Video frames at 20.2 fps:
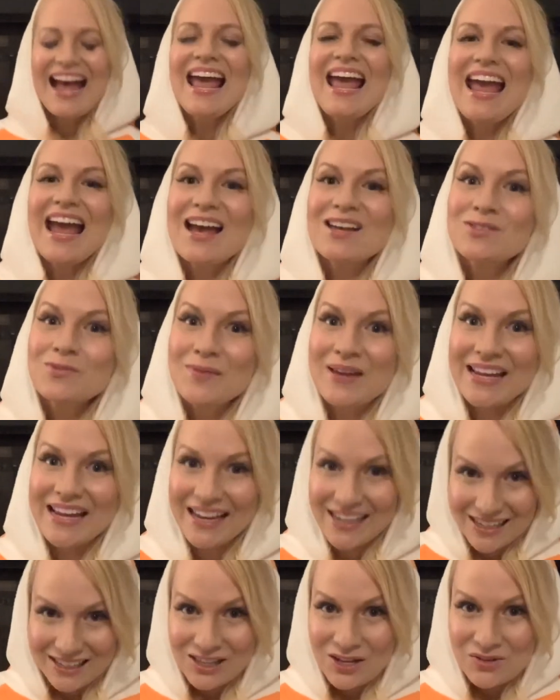as we
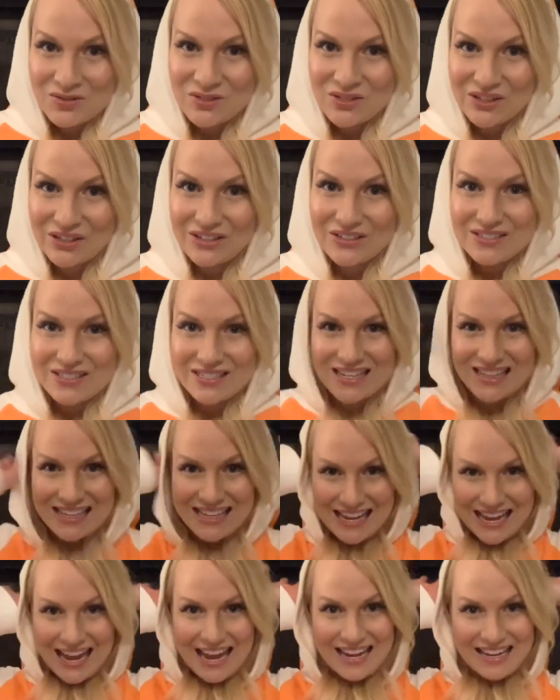get closer to
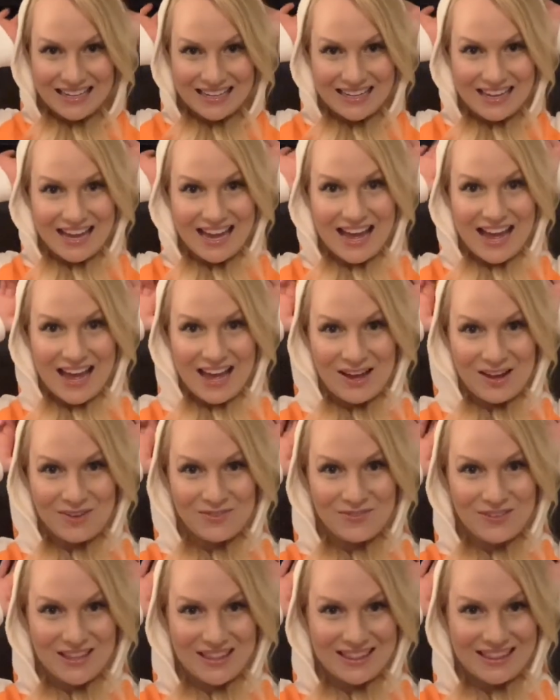the end
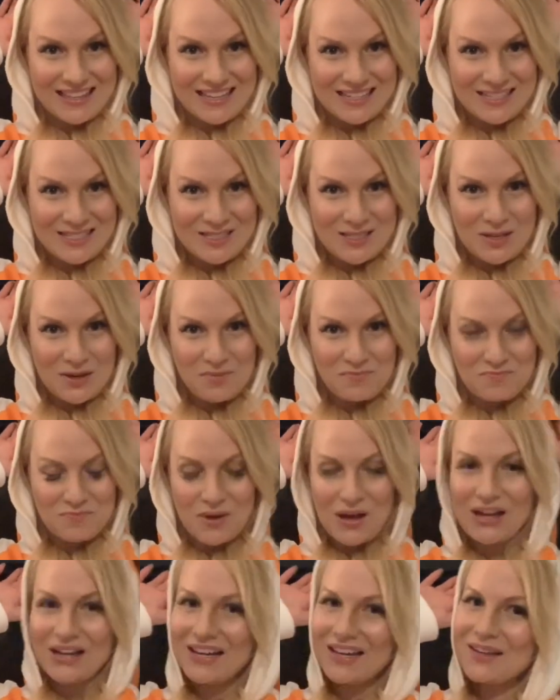of this
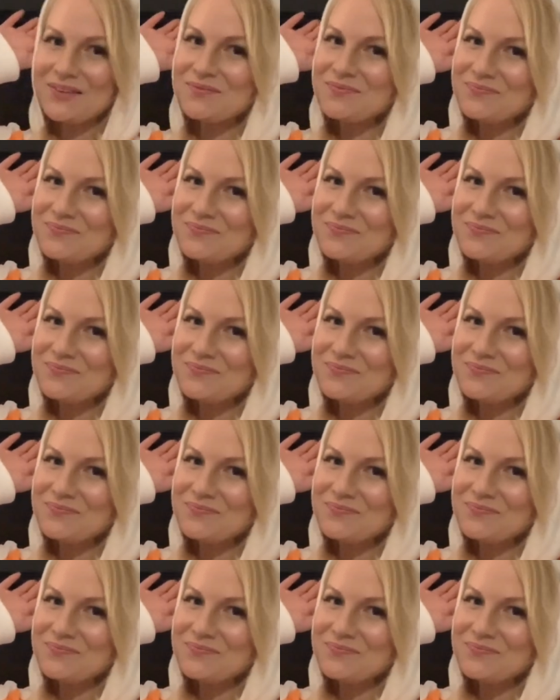book.